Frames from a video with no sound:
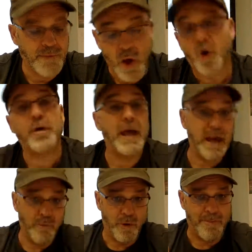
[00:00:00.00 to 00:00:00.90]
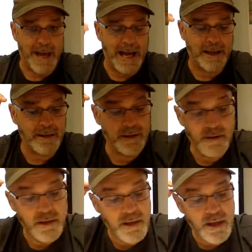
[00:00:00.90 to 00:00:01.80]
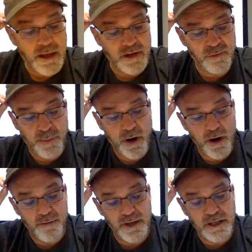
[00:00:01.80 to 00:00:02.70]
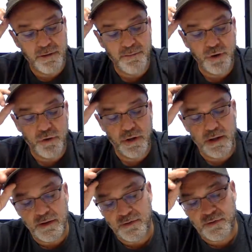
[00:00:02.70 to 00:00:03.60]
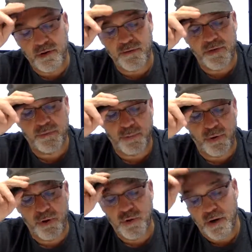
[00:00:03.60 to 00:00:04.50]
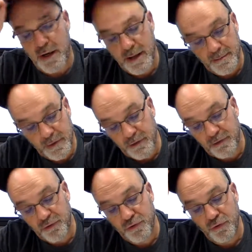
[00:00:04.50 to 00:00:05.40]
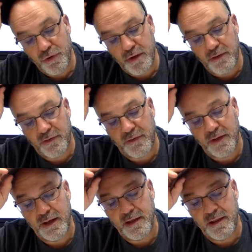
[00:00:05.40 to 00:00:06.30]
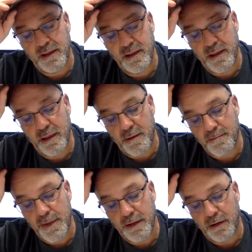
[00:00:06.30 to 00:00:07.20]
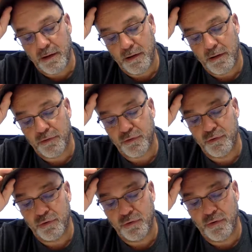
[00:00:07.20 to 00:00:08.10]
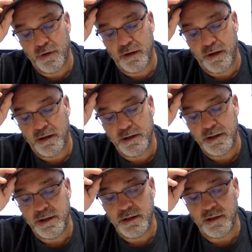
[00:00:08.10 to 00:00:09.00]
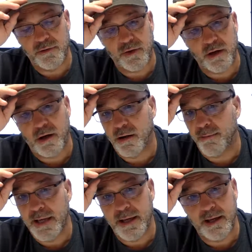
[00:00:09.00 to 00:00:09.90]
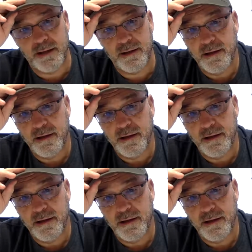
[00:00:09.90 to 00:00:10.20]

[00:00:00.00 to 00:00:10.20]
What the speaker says: Okay, we're back. As part of a community service program, students in the middle school years, oh man,